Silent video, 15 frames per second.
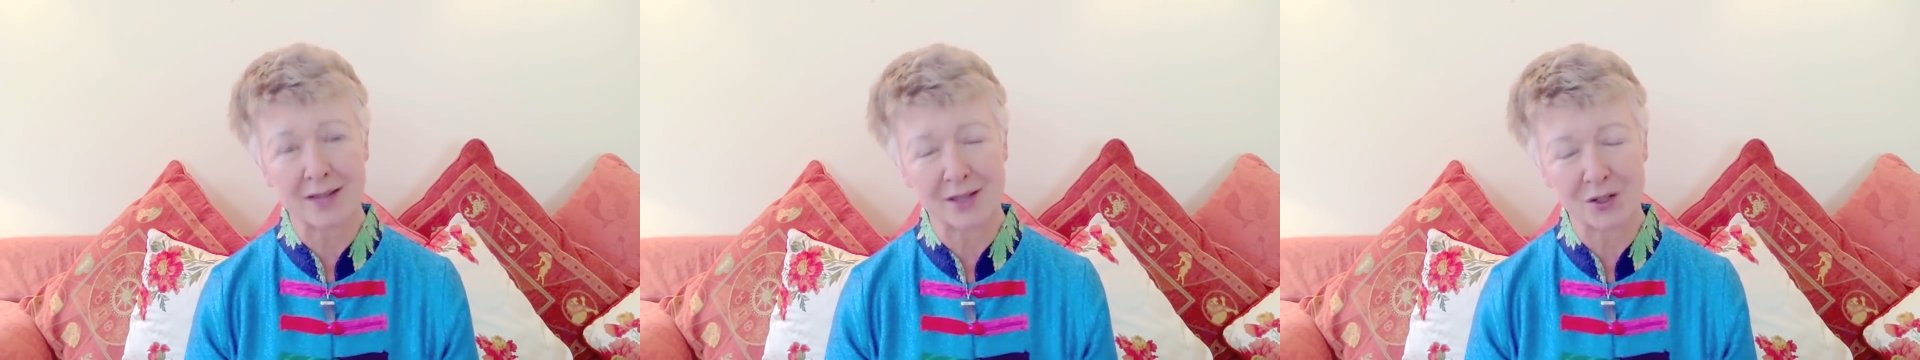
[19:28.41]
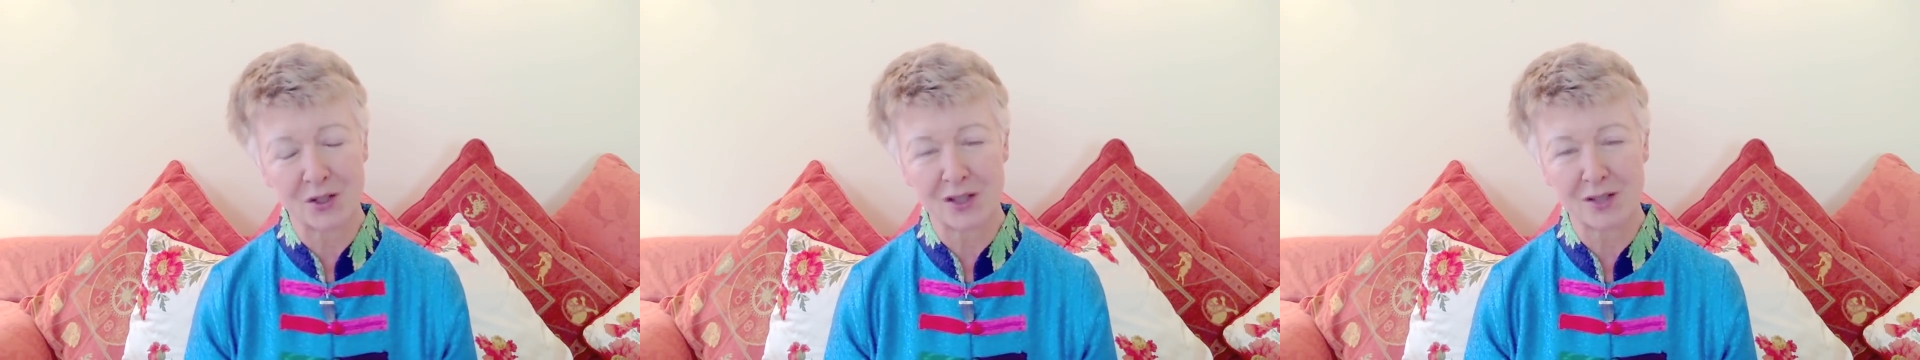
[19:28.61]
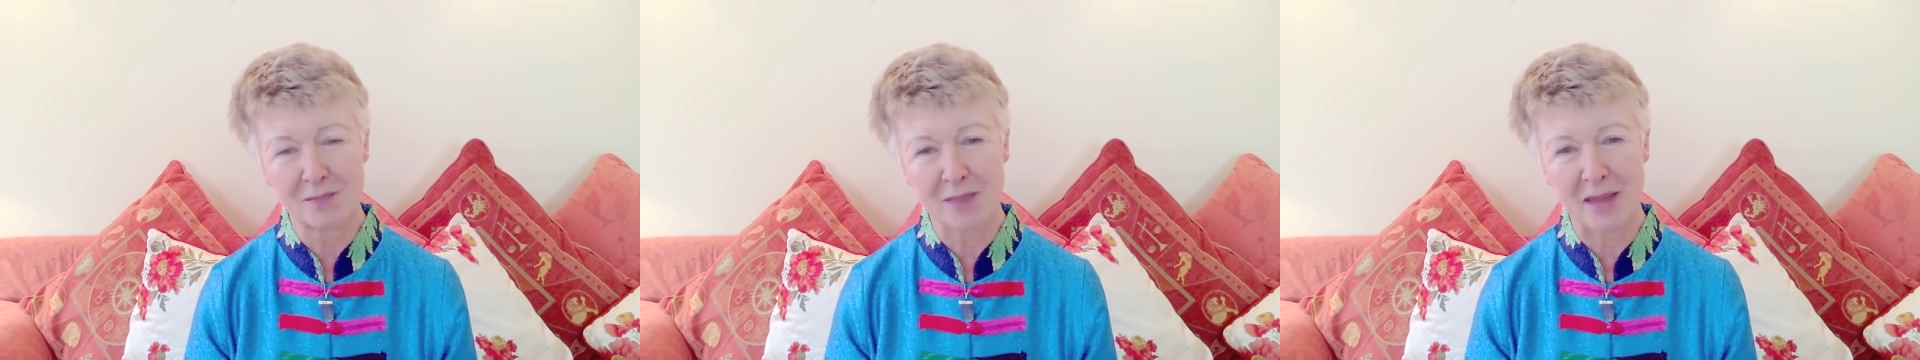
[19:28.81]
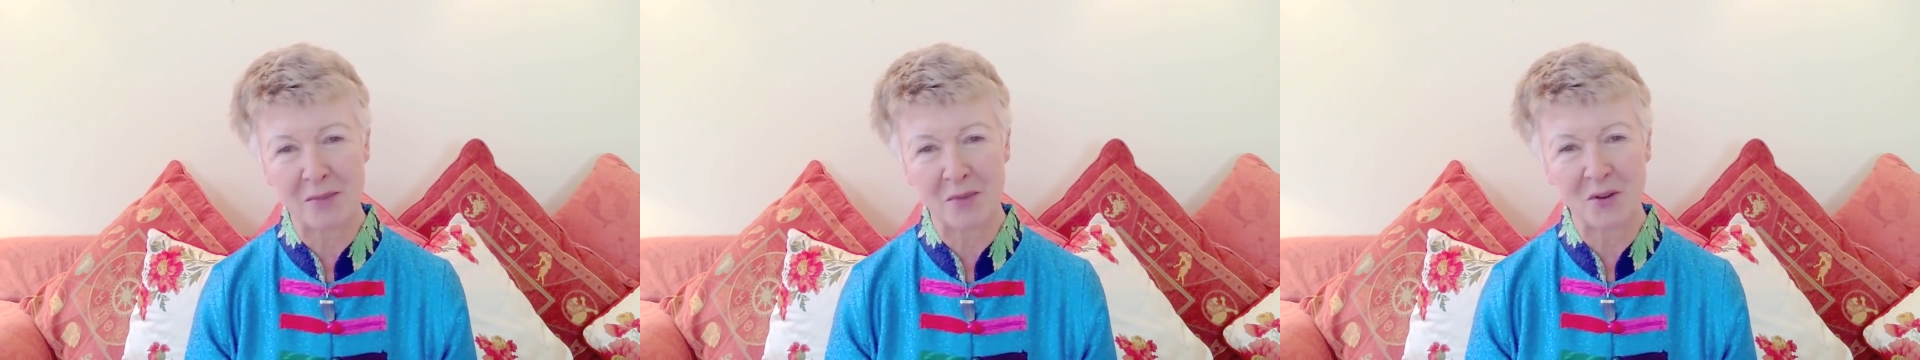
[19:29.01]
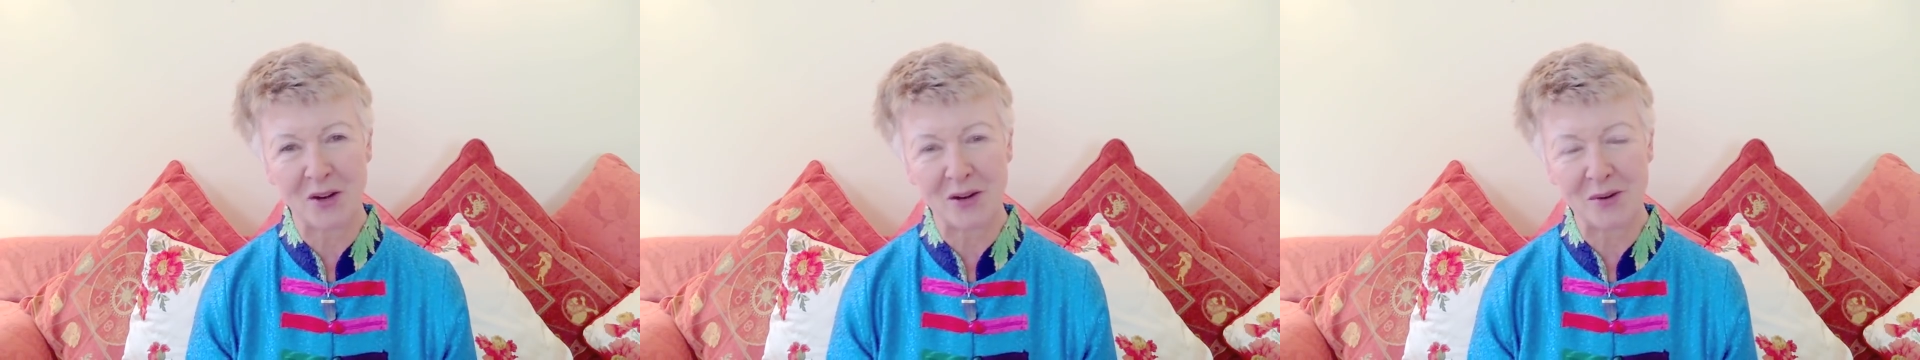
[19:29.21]
it's just
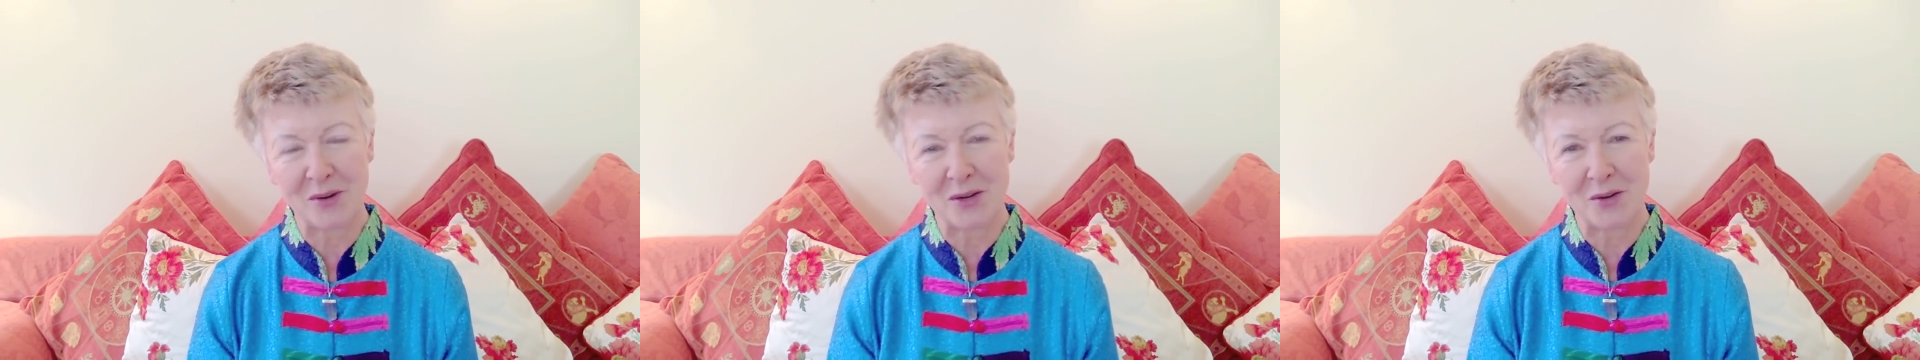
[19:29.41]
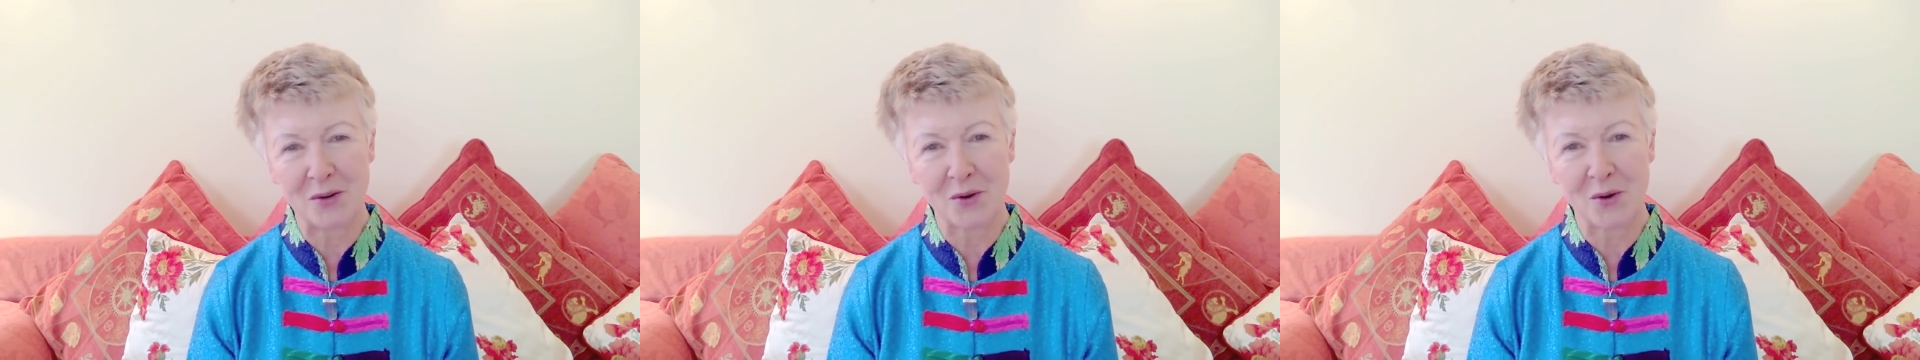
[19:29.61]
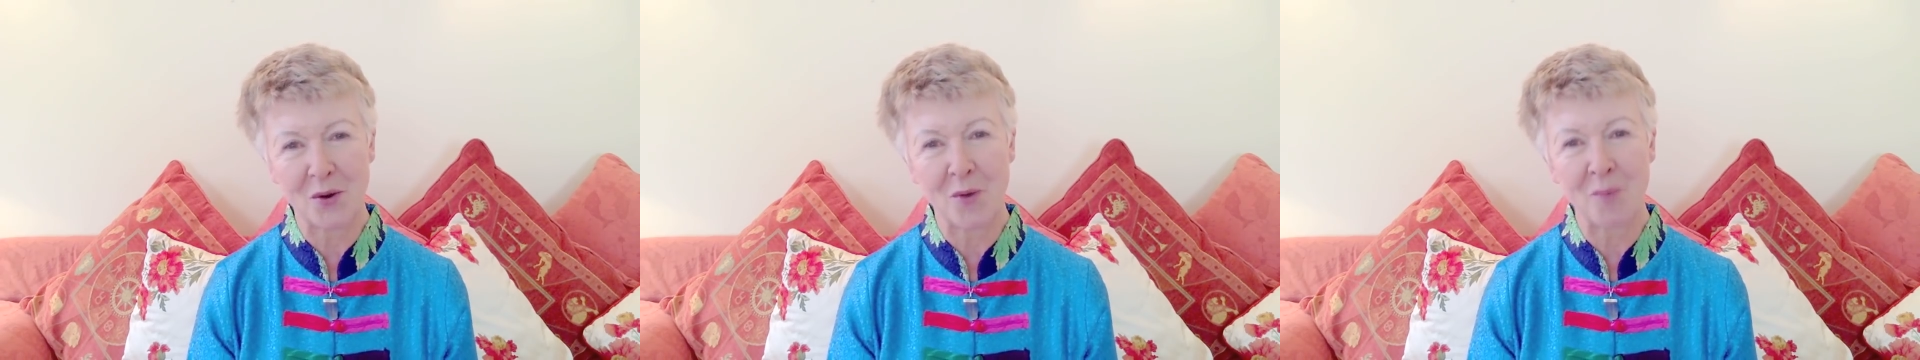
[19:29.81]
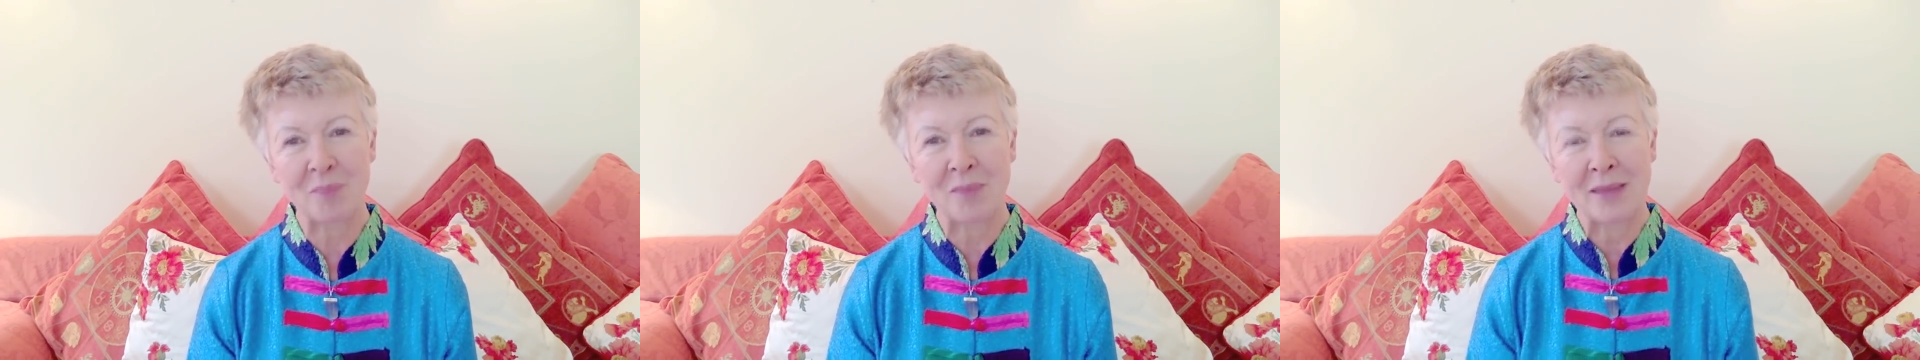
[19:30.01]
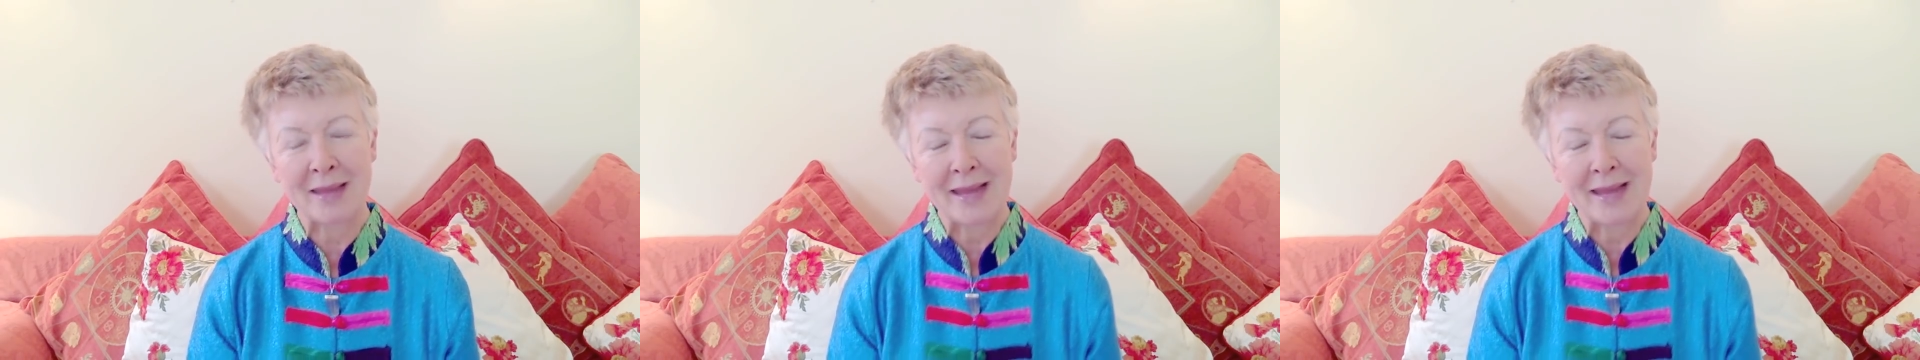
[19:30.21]
pamgregory.com.